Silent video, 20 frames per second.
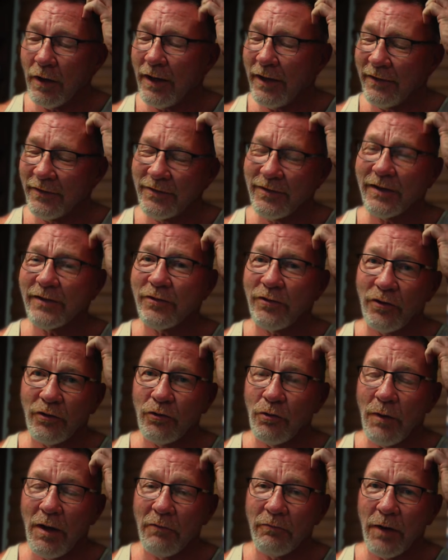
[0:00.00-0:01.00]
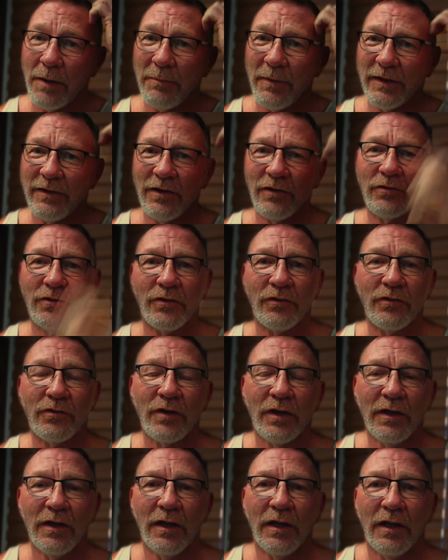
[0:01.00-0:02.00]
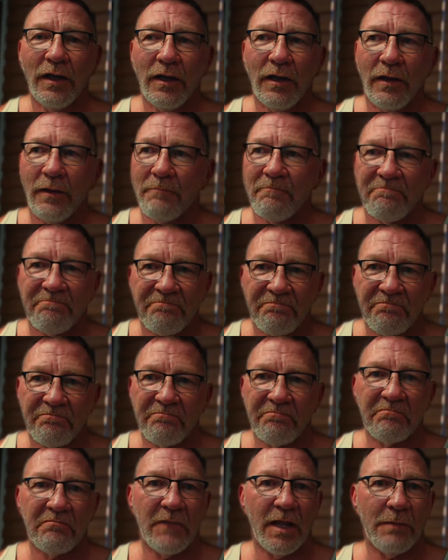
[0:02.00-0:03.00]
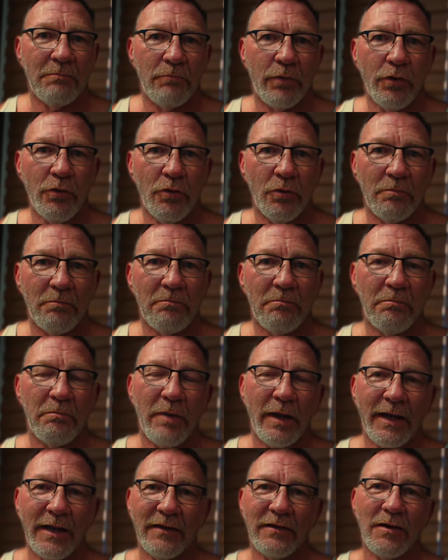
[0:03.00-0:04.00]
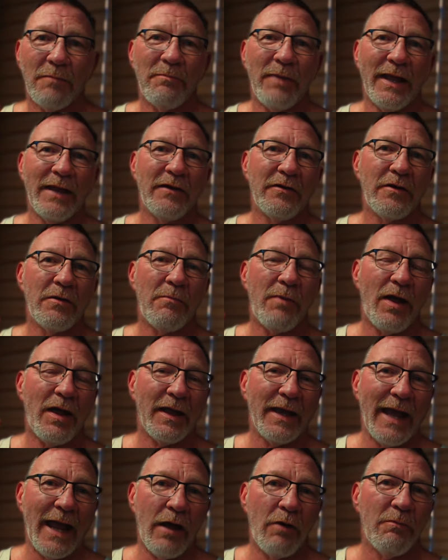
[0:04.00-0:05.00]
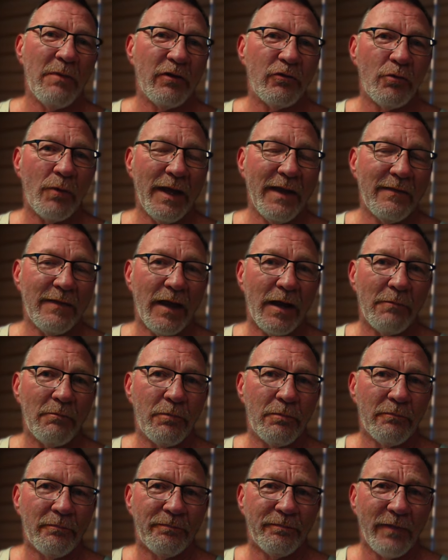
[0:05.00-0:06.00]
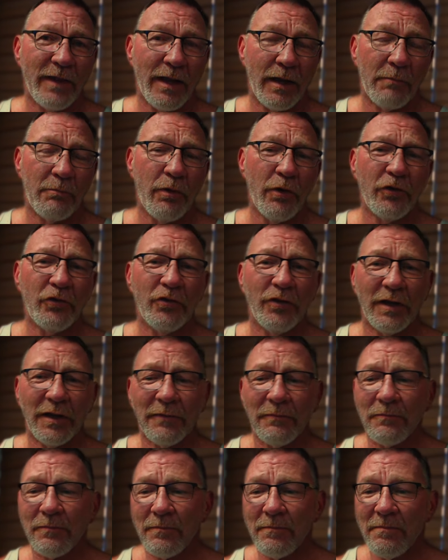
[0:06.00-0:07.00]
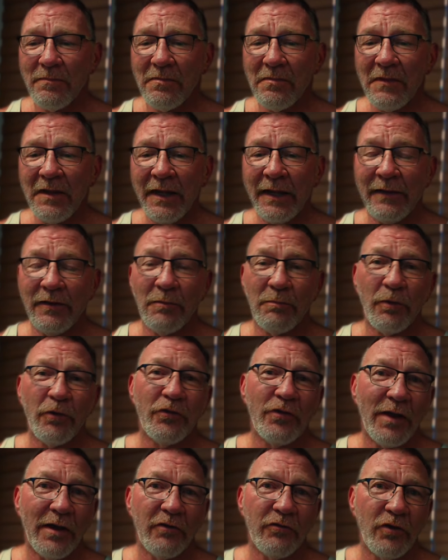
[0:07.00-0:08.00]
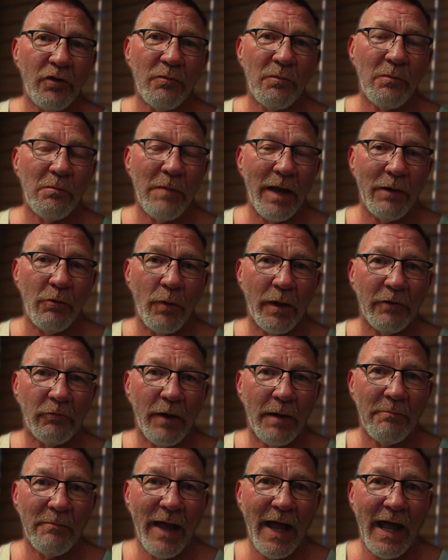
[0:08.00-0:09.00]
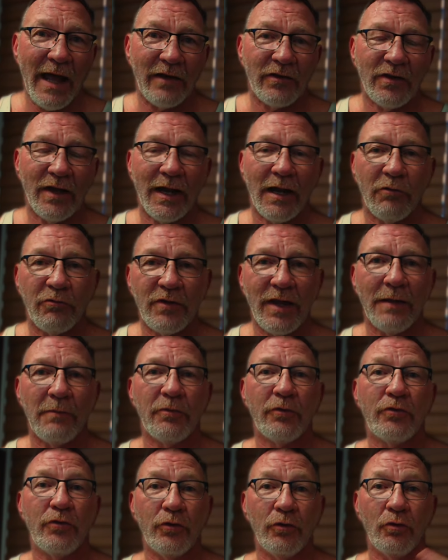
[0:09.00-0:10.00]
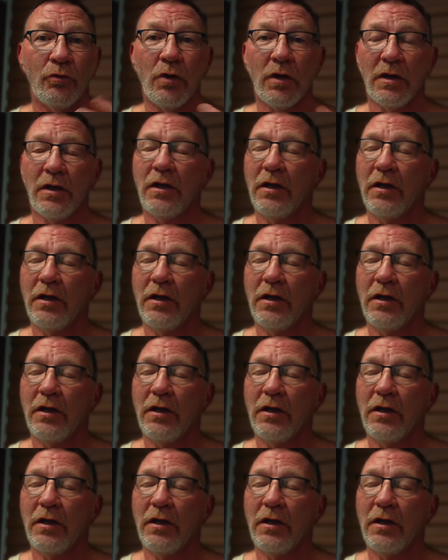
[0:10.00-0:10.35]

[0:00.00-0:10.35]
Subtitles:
6 to 12 repetitions and boom. But it depended upon how much weight that I'm pushing and the percentage of my 1 rep max. And I was able to